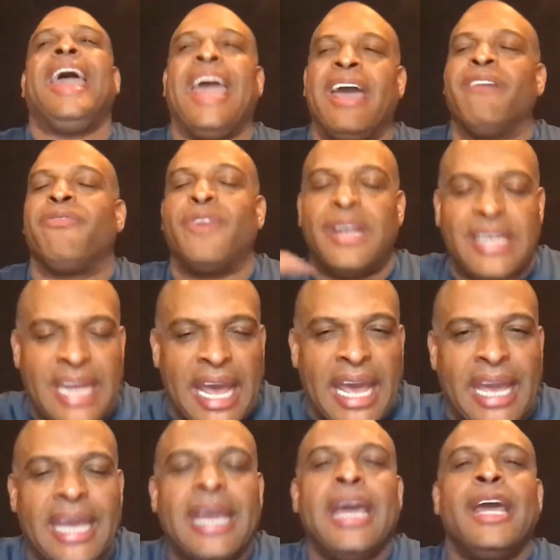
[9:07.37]
every
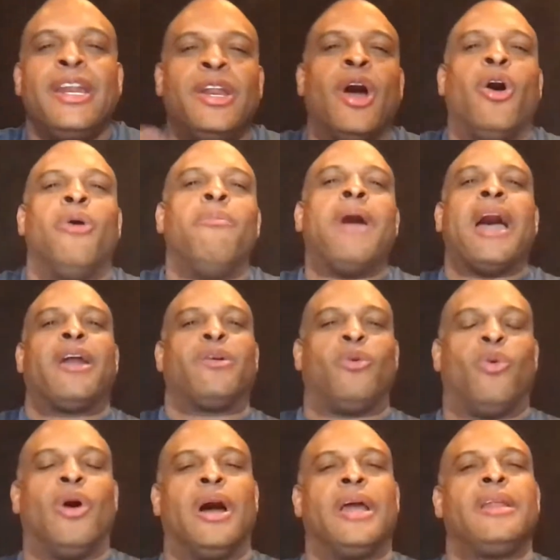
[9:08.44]
day, no matter
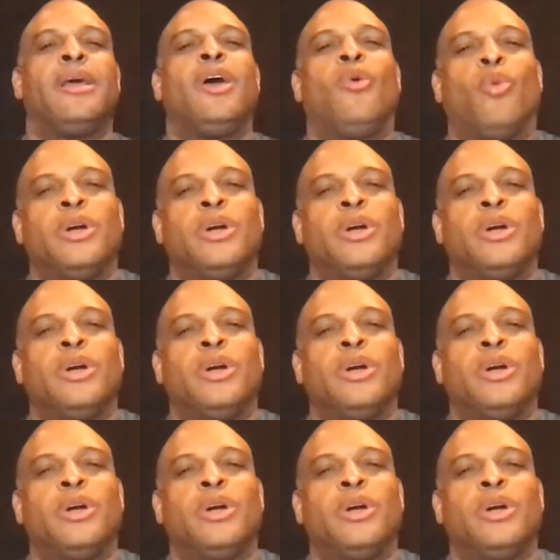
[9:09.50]
what?